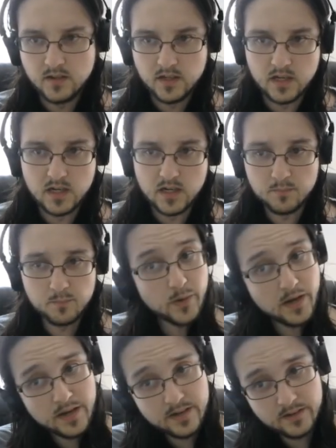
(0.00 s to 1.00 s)

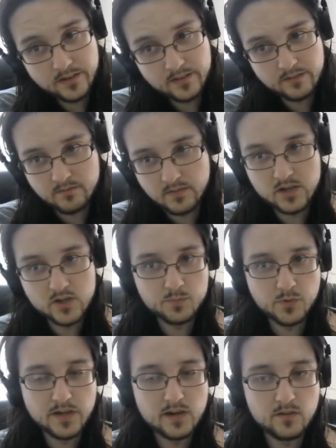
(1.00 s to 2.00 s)
but I should
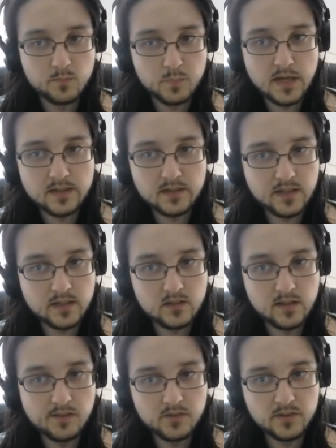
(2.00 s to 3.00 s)
point out, black
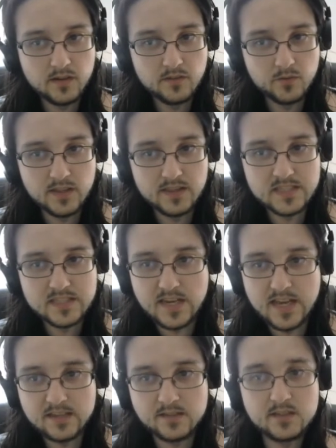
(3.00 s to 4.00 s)
cleverly avoided this
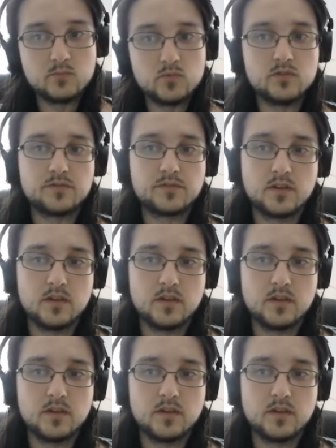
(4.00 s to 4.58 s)
nasty move,